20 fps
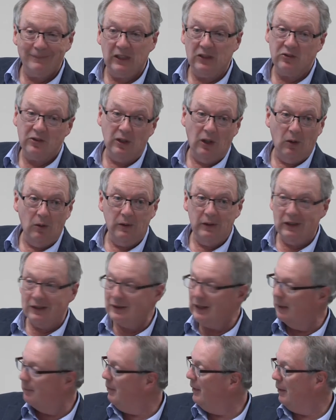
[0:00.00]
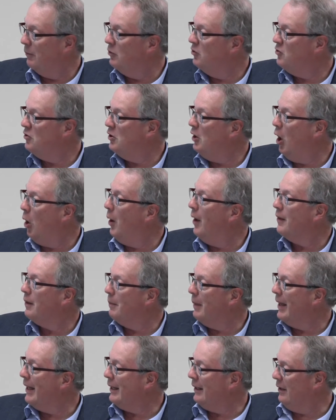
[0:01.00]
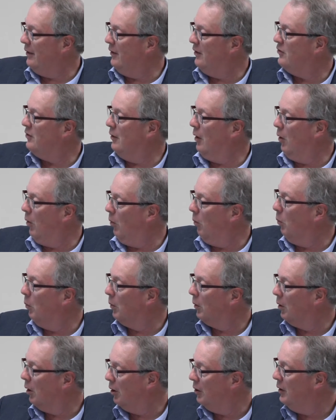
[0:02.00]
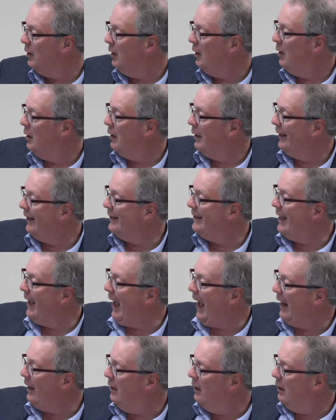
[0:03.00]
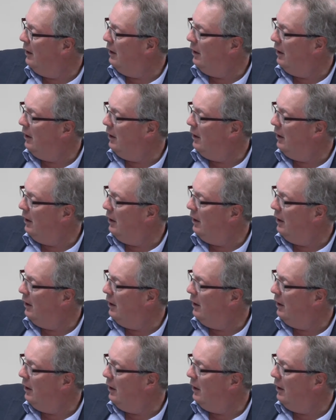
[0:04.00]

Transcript: That's the only type of it. There's no other model of this in the whole world like that.